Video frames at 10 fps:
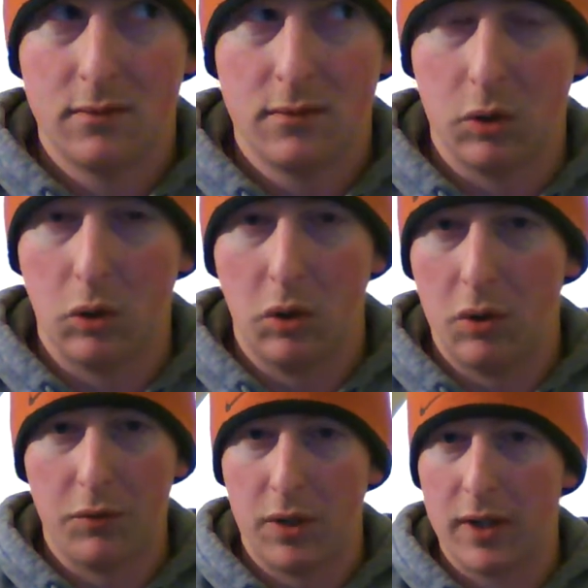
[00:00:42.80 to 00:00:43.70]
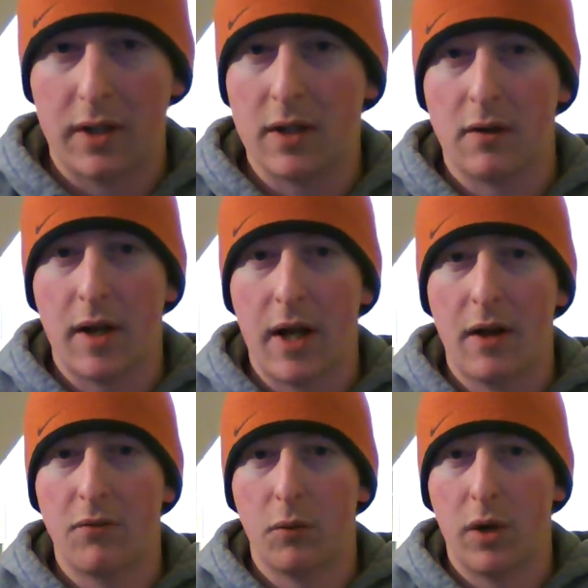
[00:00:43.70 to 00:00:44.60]
a little over like a year and a
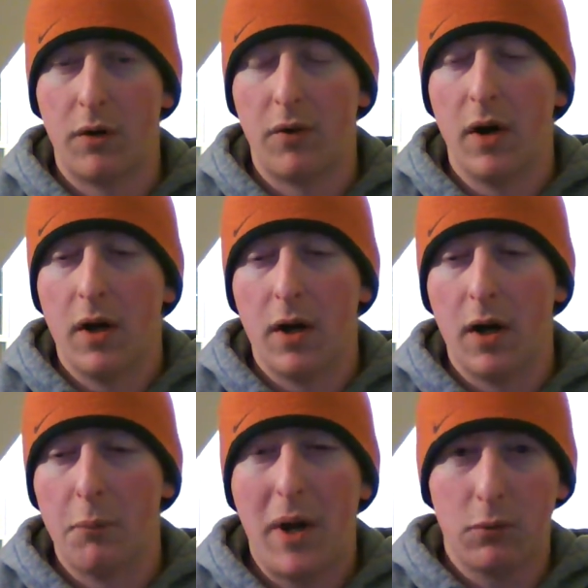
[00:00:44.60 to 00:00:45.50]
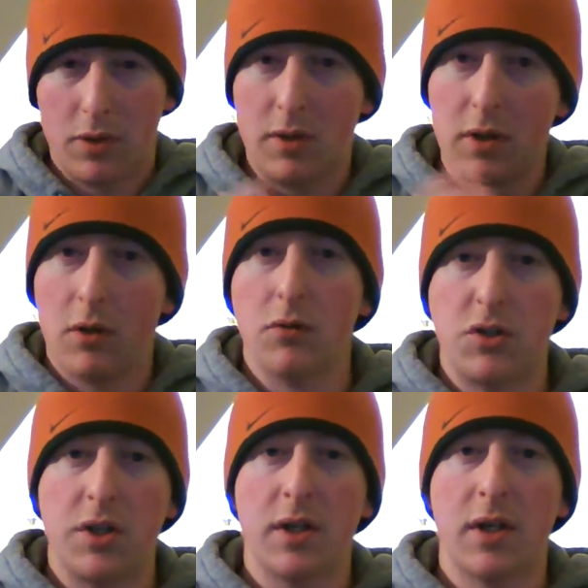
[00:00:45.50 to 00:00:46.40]
half or whatever, back when, you know,
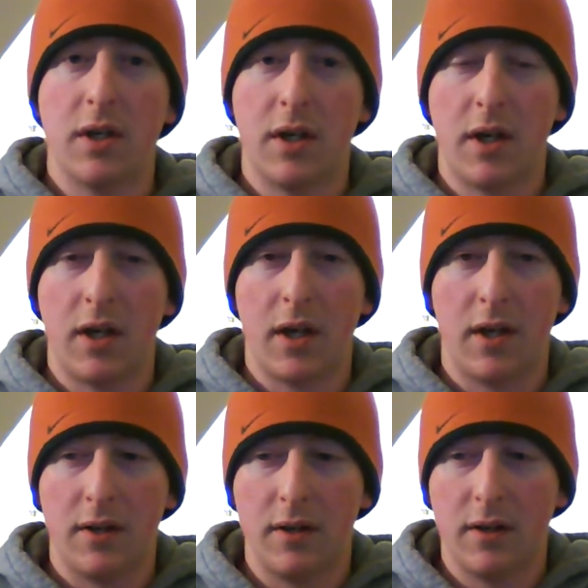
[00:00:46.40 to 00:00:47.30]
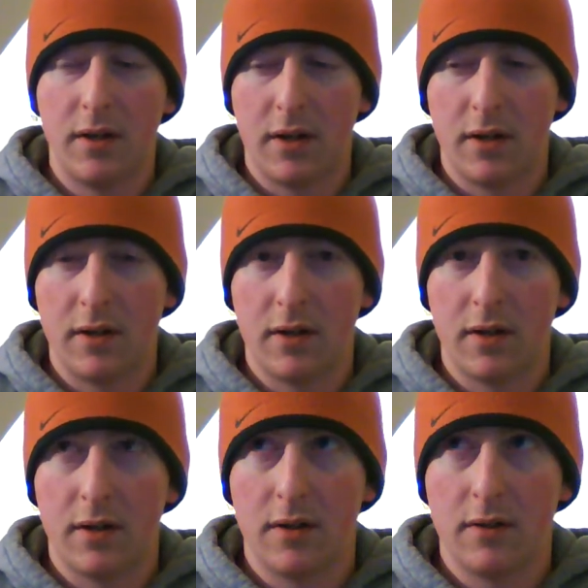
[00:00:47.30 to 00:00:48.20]
Gia and
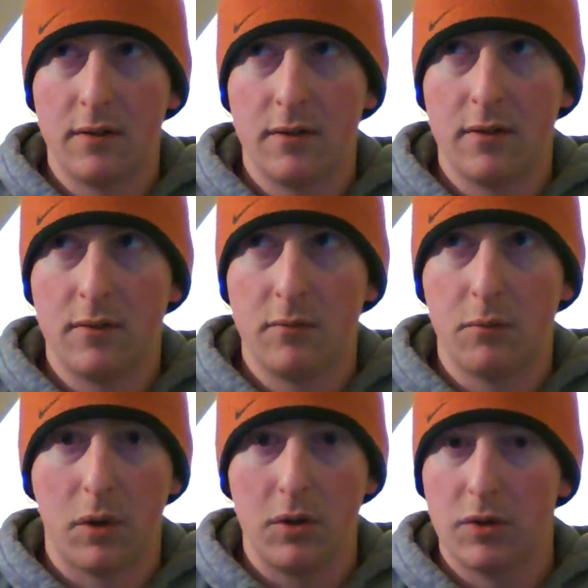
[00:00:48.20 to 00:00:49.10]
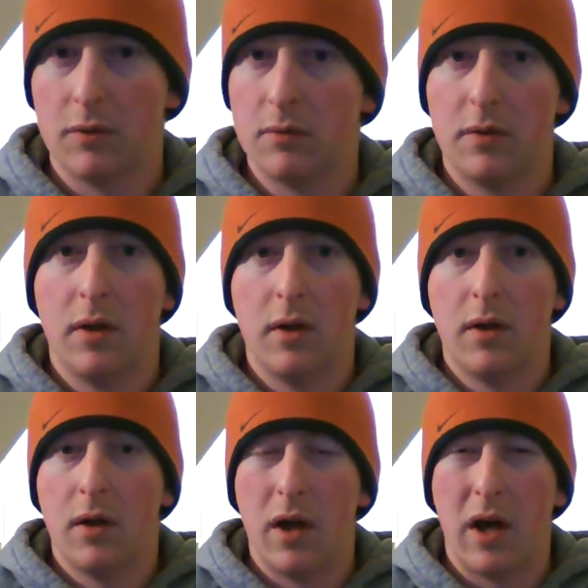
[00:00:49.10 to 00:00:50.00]
Martone
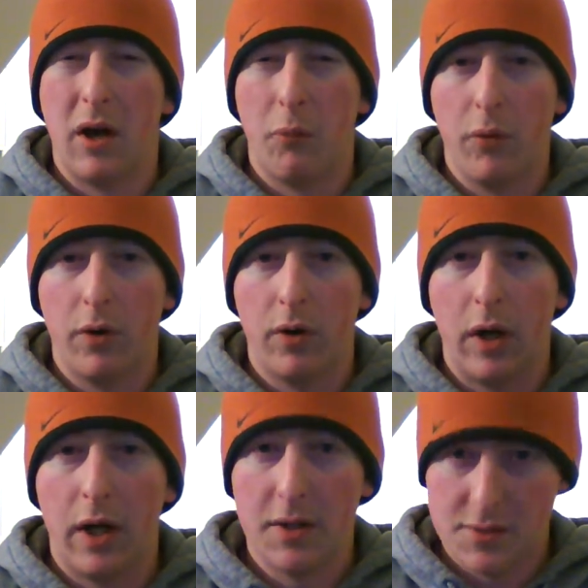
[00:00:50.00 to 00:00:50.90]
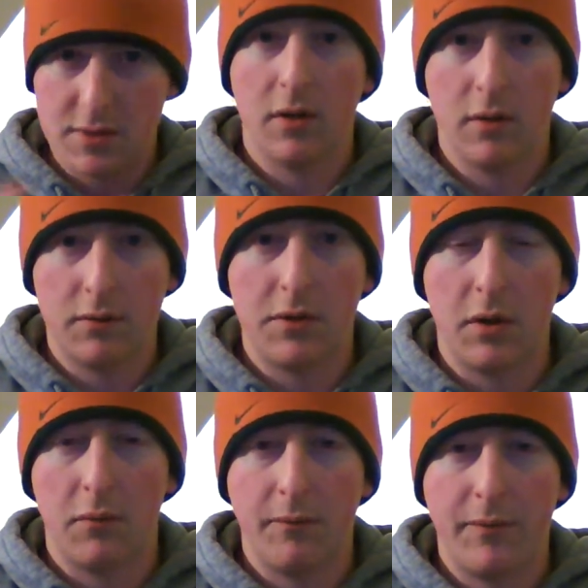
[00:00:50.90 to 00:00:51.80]
were still, you
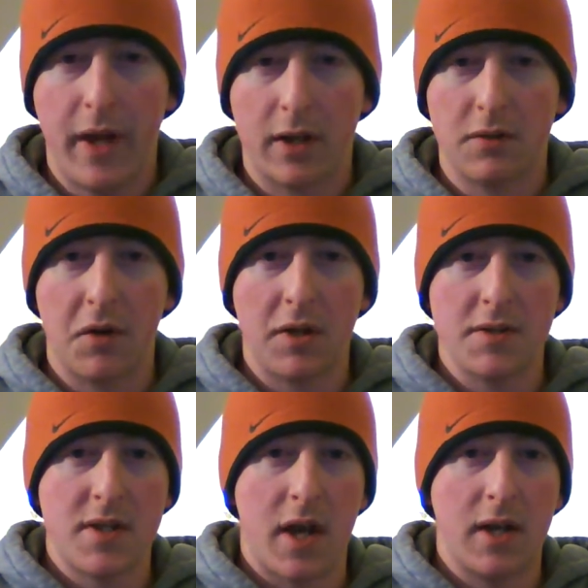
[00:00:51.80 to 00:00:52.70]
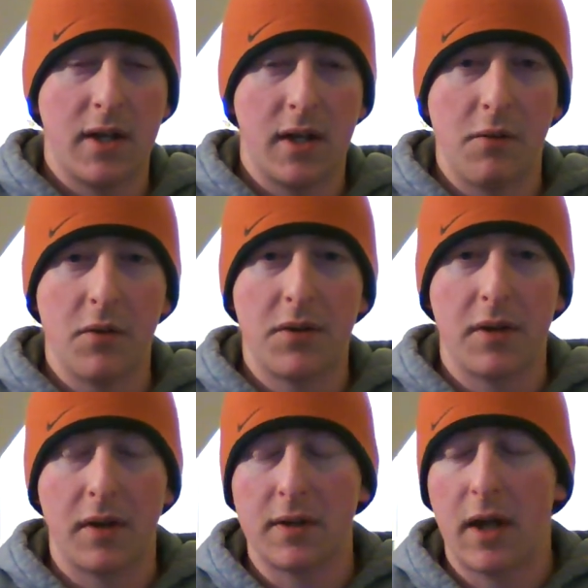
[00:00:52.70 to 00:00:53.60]
know, active on the site and
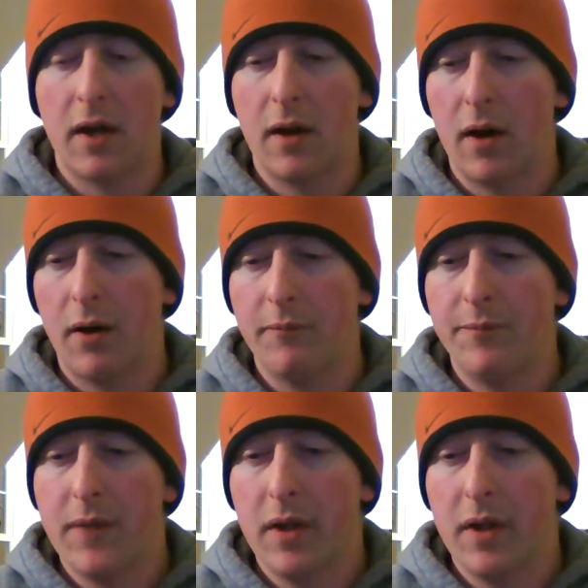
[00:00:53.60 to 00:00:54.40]
everything like that. I